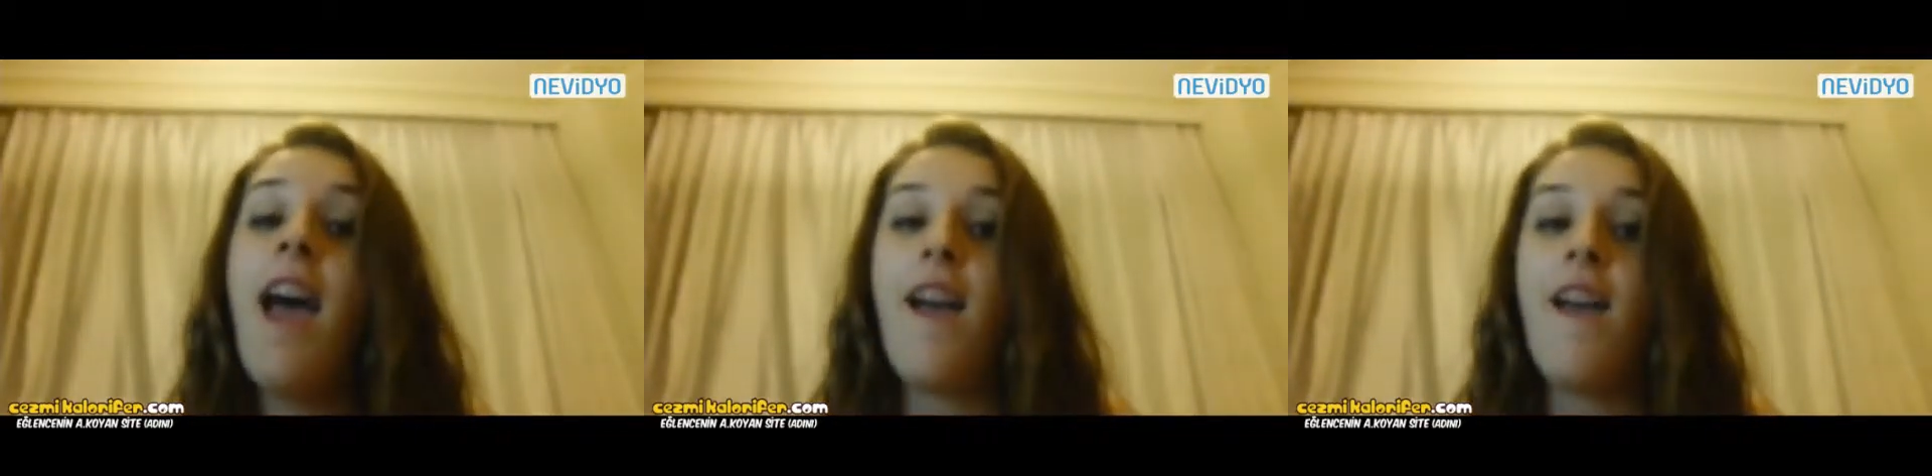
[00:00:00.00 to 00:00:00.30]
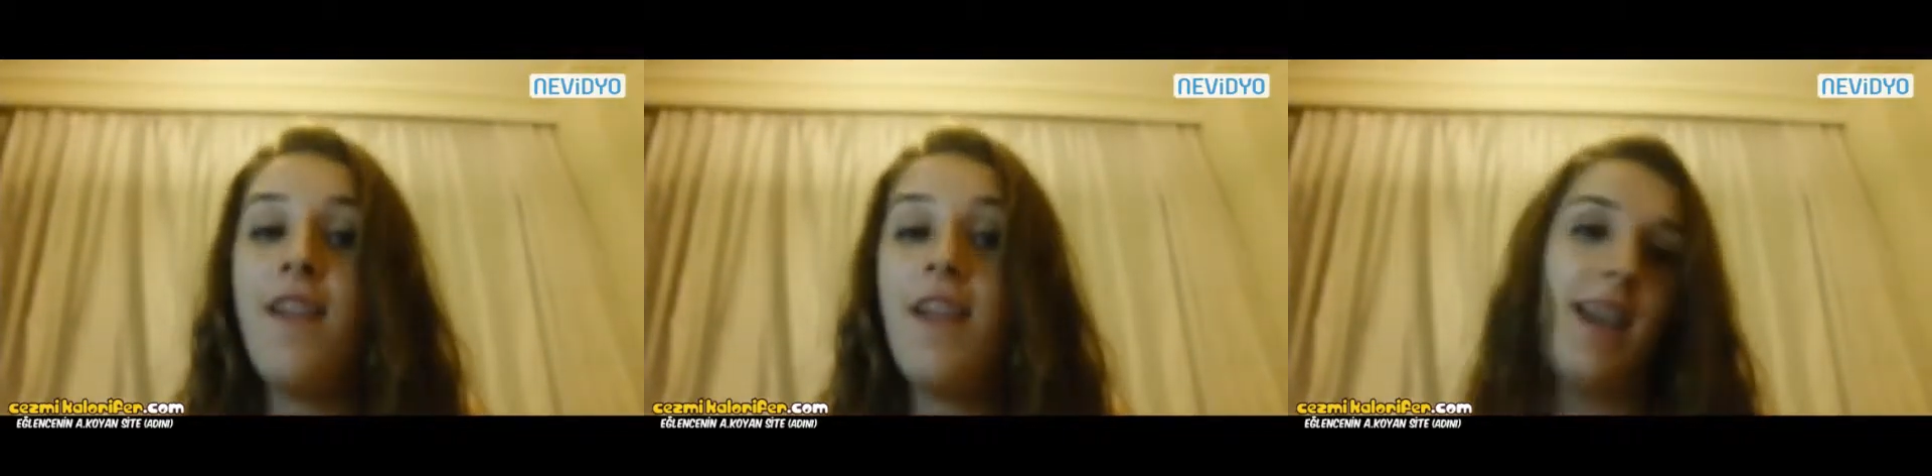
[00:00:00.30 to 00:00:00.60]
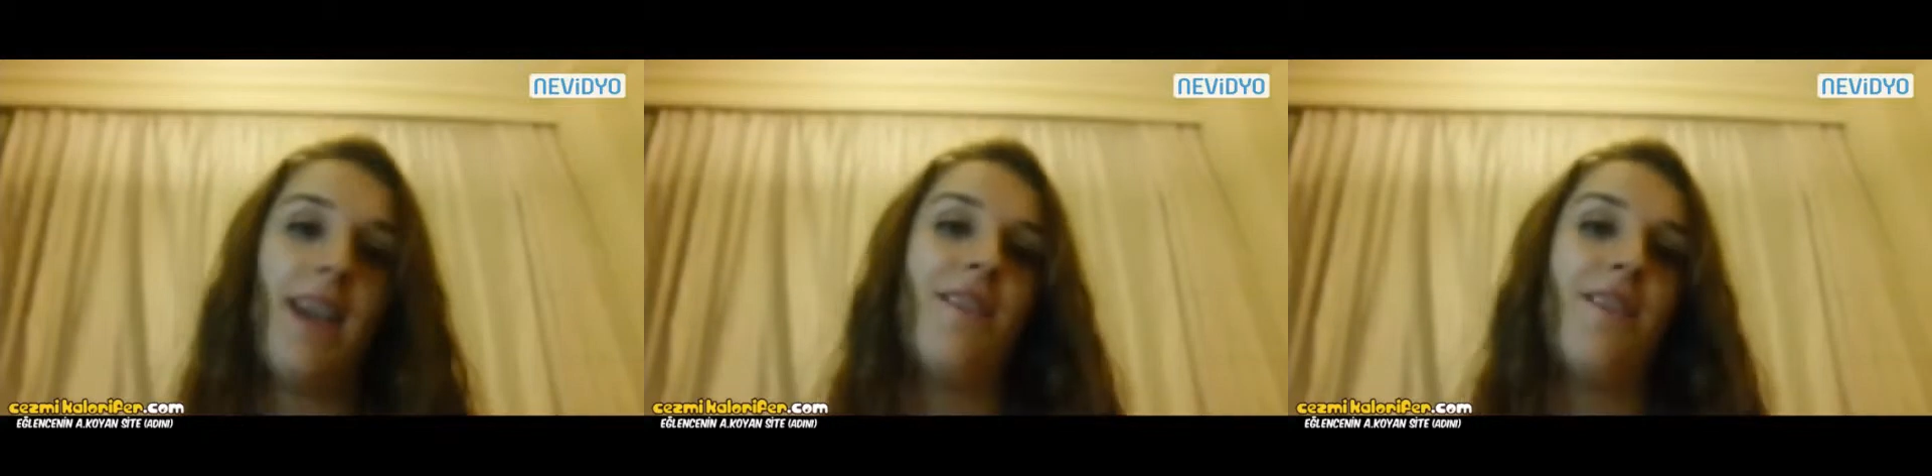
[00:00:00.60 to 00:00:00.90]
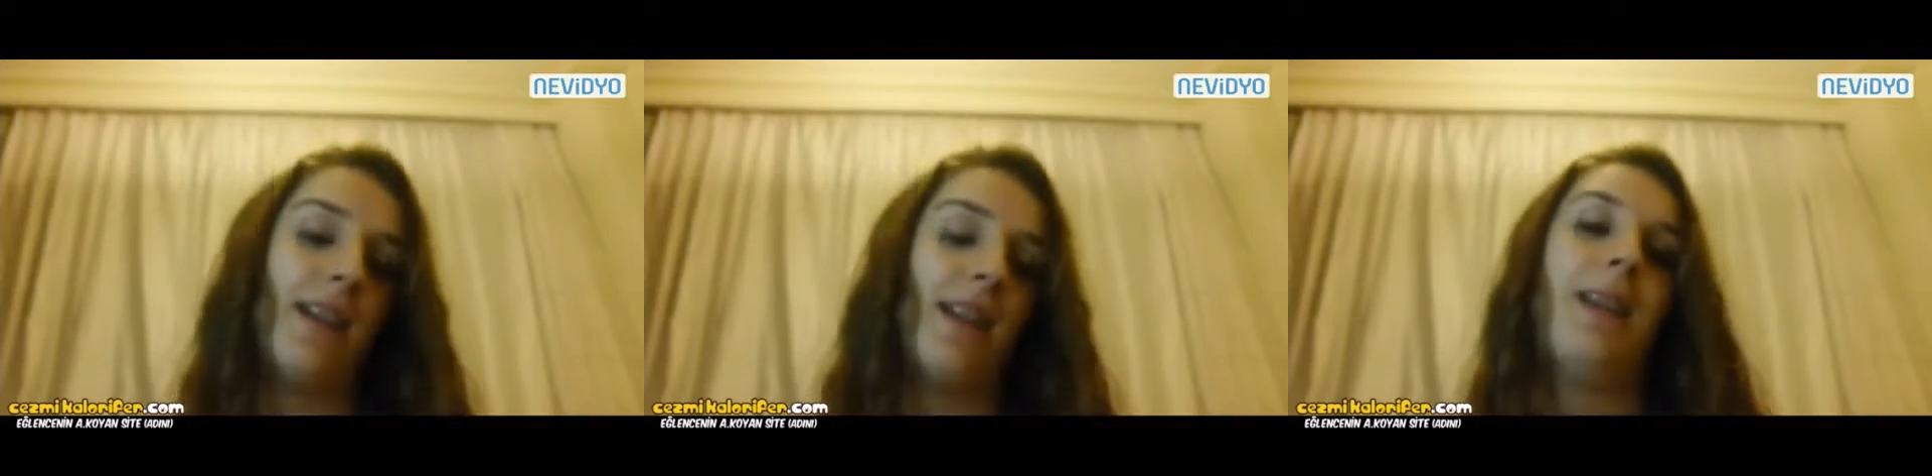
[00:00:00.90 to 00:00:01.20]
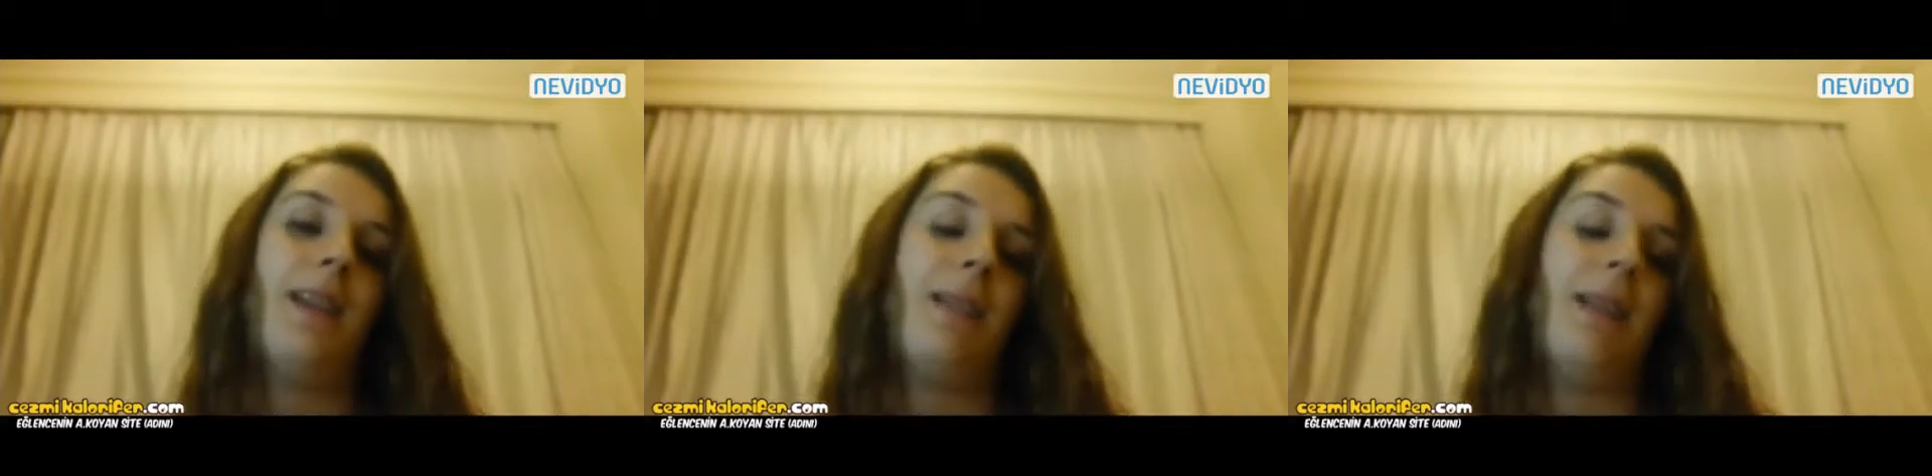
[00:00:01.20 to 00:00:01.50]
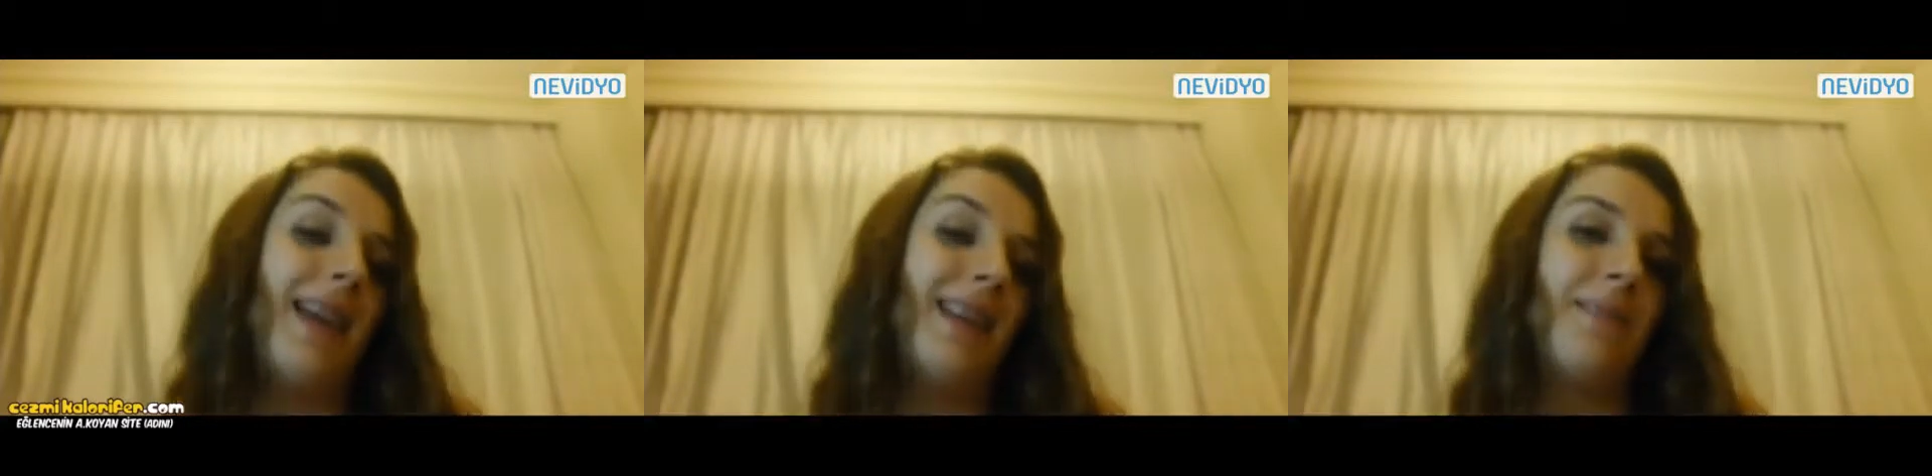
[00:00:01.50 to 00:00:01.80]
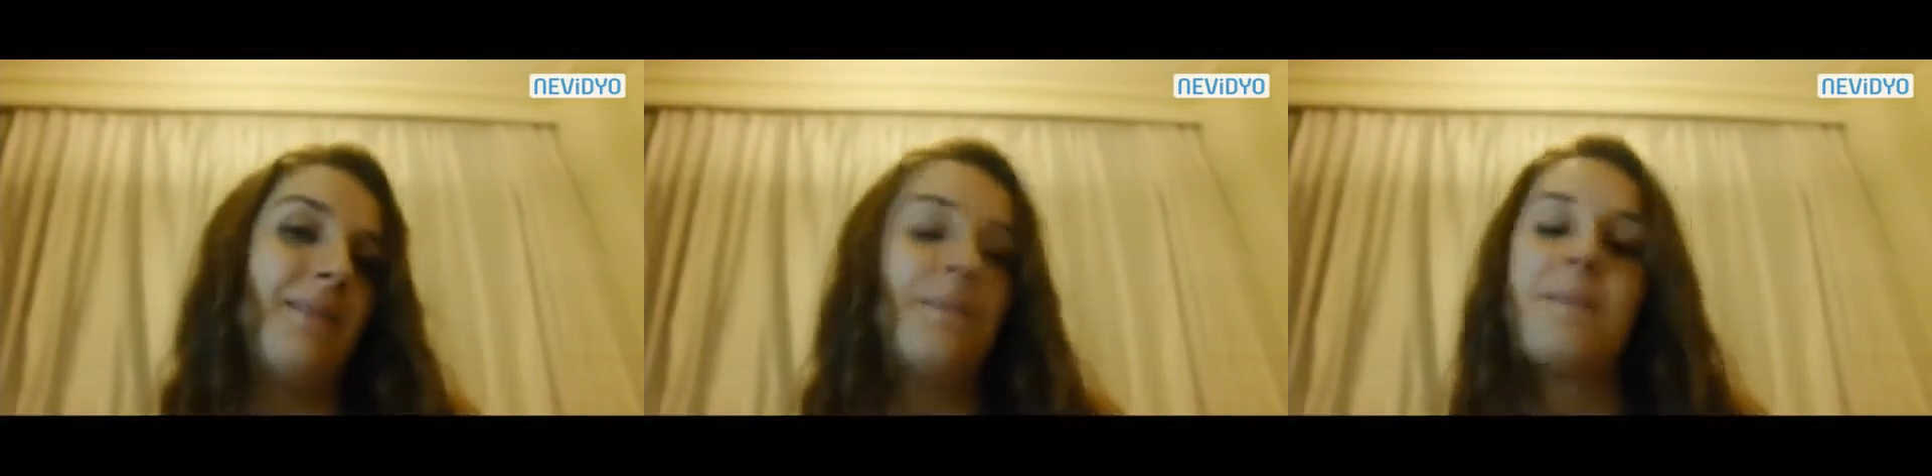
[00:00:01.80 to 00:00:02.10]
a very funny place.